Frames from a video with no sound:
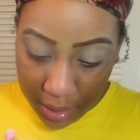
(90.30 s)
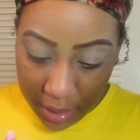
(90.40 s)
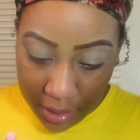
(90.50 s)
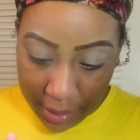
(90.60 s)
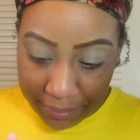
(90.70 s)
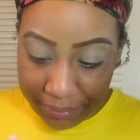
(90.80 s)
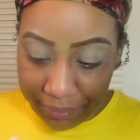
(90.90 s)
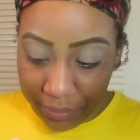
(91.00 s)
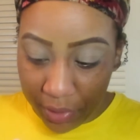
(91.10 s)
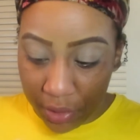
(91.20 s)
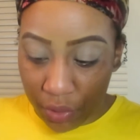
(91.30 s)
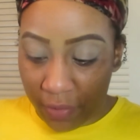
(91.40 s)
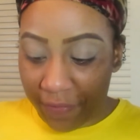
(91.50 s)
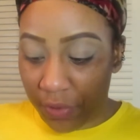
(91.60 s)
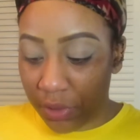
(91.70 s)
yeah.
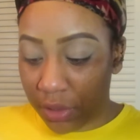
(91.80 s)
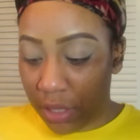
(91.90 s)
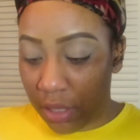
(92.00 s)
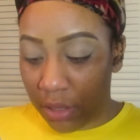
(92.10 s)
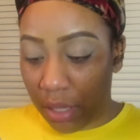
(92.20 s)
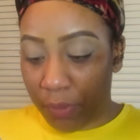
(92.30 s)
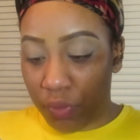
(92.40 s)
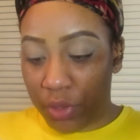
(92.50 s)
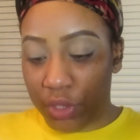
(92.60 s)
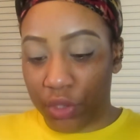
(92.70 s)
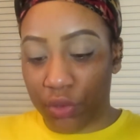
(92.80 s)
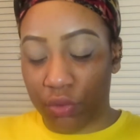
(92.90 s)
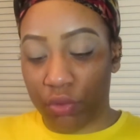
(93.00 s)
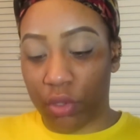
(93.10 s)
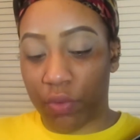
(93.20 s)
So the first color I'm going
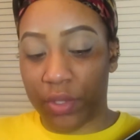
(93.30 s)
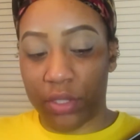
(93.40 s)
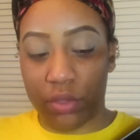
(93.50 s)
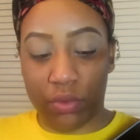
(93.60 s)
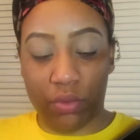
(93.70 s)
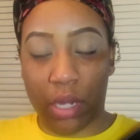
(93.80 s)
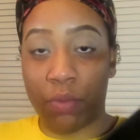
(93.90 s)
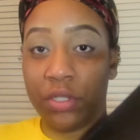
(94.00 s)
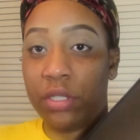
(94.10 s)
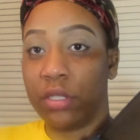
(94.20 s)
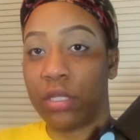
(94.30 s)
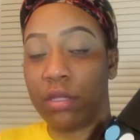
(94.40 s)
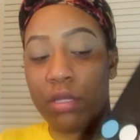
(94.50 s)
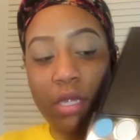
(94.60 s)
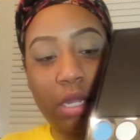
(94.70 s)
to go into, I wish this
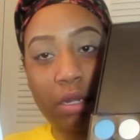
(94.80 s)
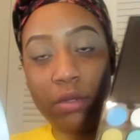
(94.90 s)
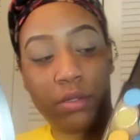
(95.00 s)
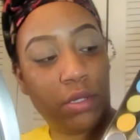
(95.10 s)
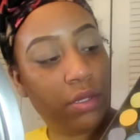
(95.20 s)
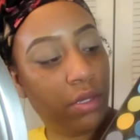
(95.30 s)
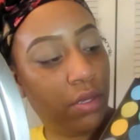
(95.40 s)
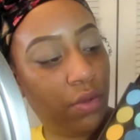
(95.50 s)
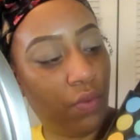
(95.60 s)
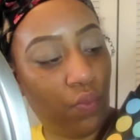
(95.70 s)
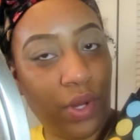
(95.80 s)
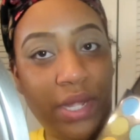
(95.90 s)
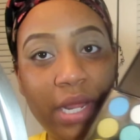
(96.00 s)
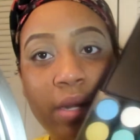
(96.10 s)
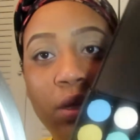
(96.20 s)
kind of
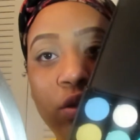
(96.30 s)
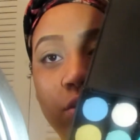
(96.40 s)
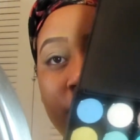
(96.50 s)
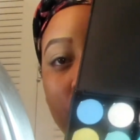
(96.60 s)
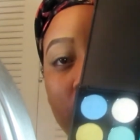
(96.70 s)
went down a little